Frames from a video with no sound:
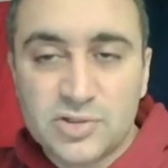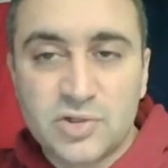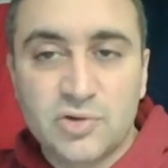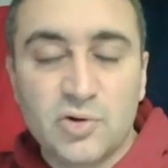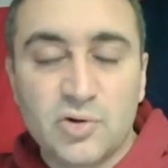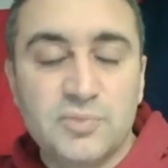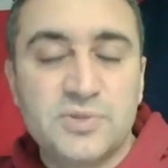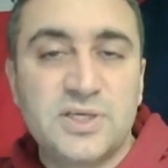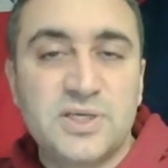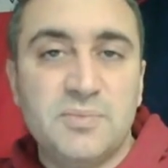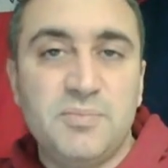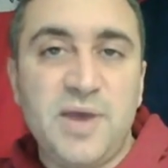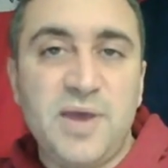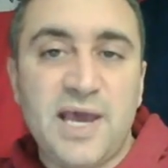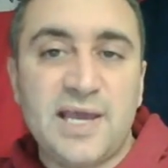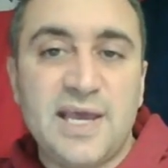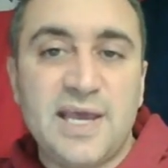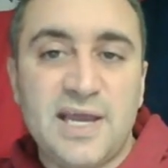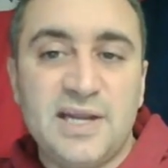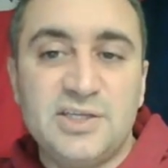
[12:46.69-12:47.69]
groups get
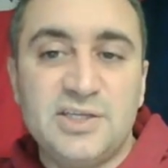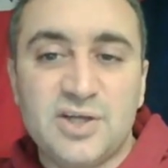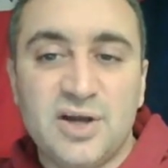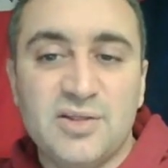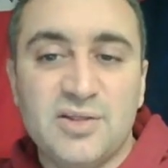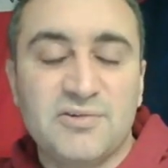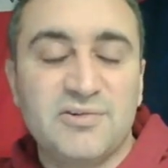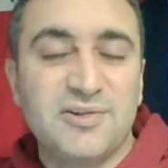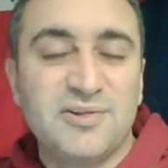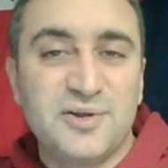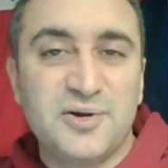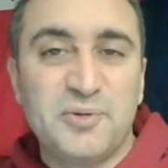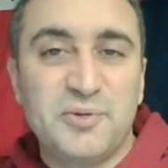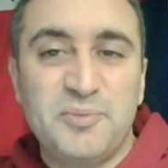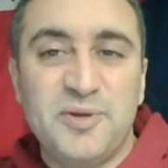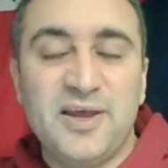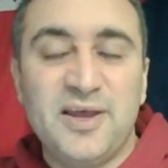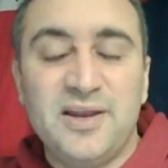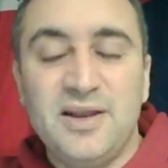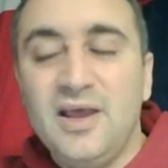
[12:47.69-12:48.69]
back at each other a little
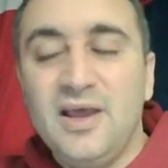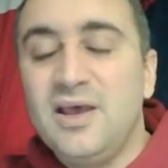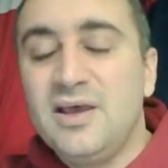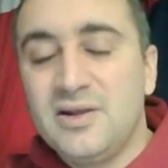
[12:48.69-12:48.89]
bit.